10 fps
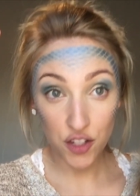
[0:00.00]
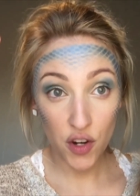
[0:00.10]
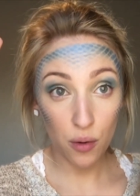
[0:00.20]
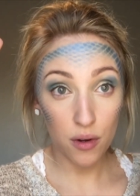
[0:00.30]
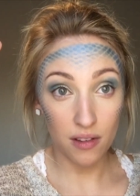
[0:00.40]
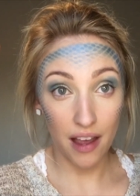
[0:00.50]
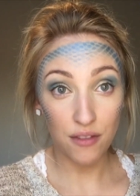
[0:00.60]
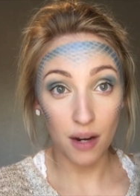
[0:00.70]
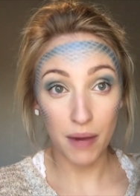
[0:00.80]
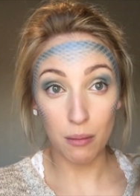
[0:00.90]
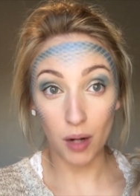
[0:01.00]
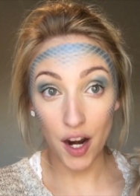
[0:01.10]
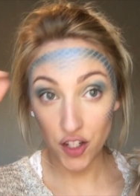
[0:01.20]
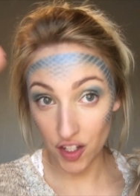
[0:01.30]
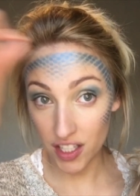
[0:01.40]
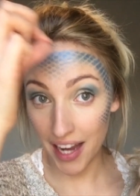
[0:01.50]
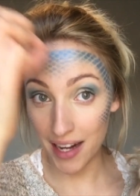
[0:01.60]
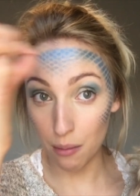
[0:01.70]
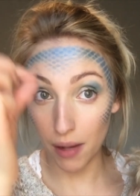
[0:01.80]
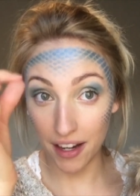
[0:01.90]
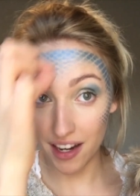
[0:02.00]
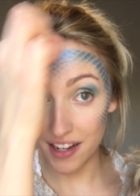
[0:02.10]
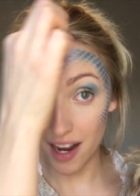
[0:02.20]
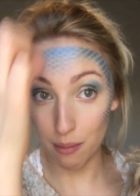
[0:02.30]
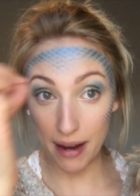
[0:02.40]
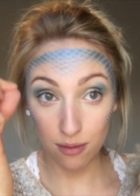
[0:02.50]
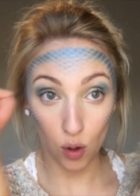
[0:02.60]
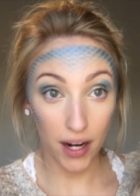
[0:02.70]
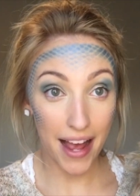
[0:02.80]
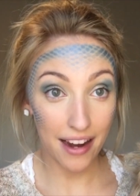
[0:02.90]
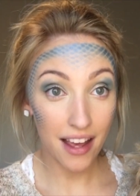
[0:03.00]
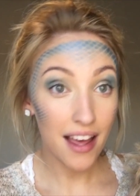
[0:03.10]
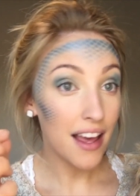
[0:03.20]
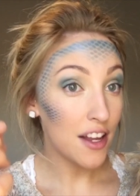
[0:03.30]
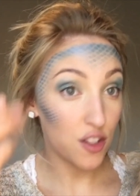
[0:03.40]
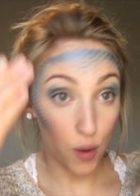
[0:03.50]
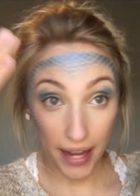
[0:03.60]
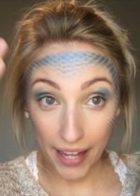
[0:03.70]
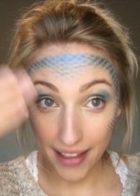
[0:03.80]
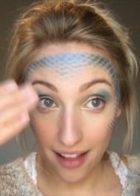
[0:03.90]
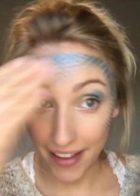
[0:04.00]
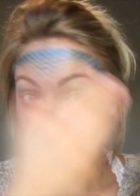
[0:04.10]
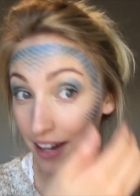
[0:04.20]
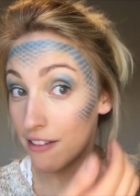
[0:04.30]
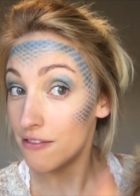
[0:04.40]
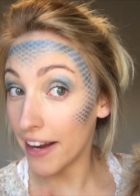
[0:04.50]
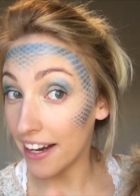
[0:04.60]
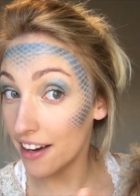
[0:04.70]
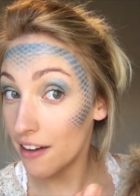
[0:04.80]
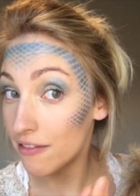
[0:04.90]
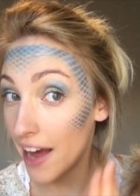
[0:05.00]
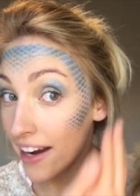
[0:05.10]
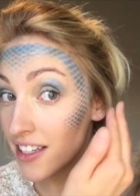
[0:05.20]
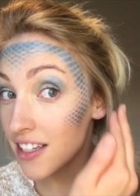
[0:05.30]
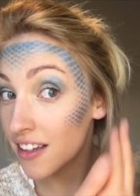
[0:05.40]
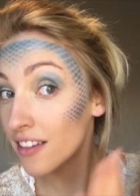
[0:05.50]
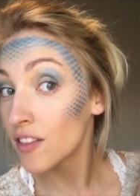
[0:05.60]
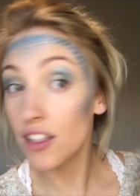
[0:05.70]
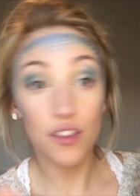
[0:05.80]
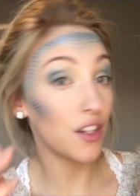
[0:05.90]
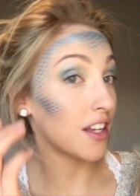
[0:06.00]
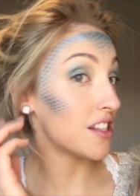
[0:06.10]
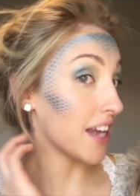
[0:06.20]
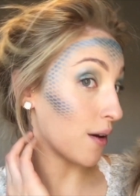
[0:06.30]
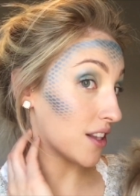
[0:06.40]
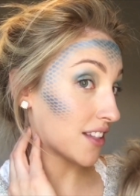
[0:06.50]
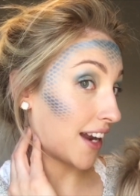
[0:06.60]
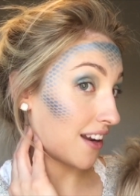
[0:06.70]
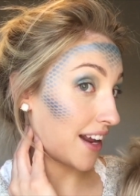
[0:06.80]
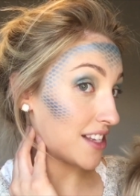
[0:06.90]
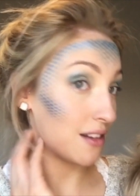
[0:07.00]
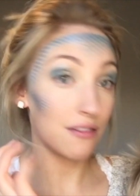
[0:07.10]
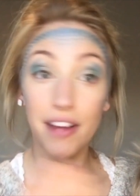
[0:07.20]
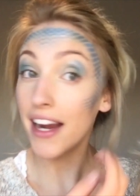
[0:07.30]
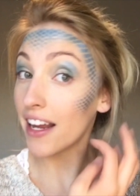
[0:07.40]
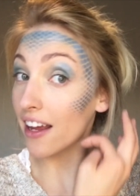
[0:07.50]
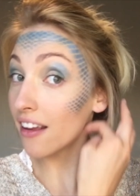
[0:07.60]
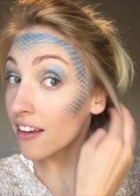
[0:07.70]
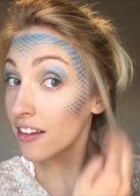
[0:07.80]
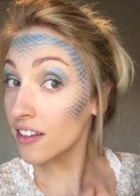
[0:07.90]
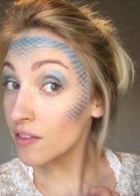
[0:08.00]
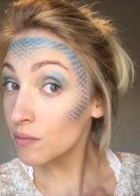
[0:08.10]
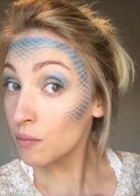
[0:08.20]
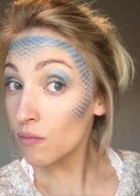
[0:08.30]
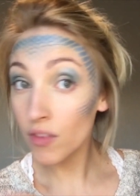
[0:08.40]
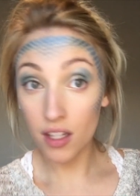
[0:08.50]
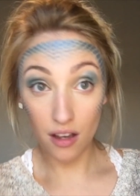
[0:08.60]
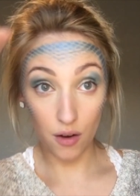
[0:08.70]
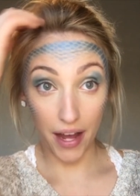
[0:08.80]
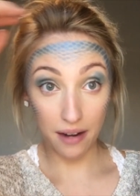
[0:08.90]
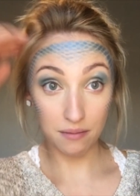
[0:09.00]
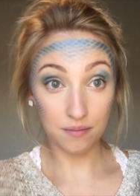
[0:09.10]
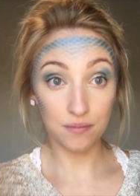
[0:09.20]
just took what was left on my brush and just kind of blended it down my forehead. So I got that like kind of faded effect. So you can see how it's kind of nice and faded. Okay,